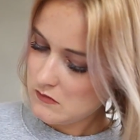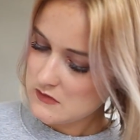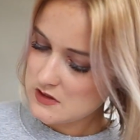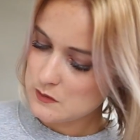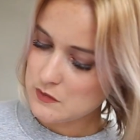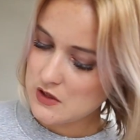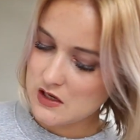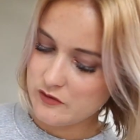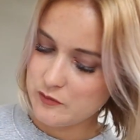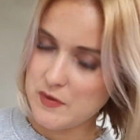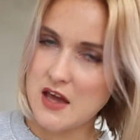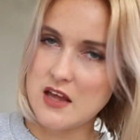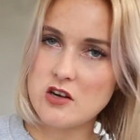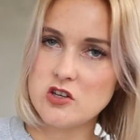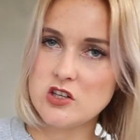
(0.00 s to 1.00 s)
some kind of
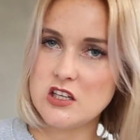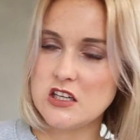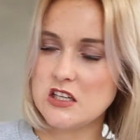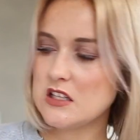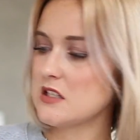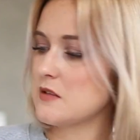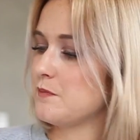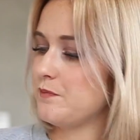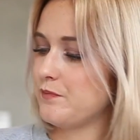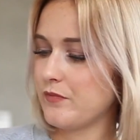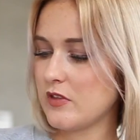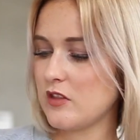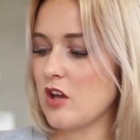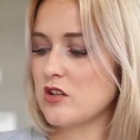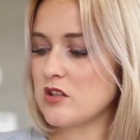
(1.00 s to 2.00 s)
pattern in it.
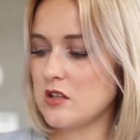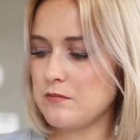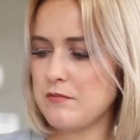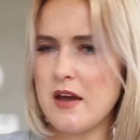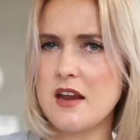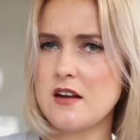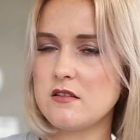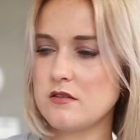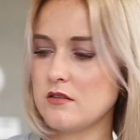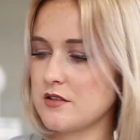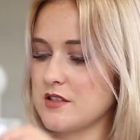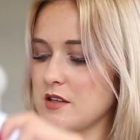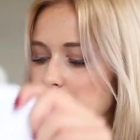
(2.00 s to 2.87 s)
Dotted pattern or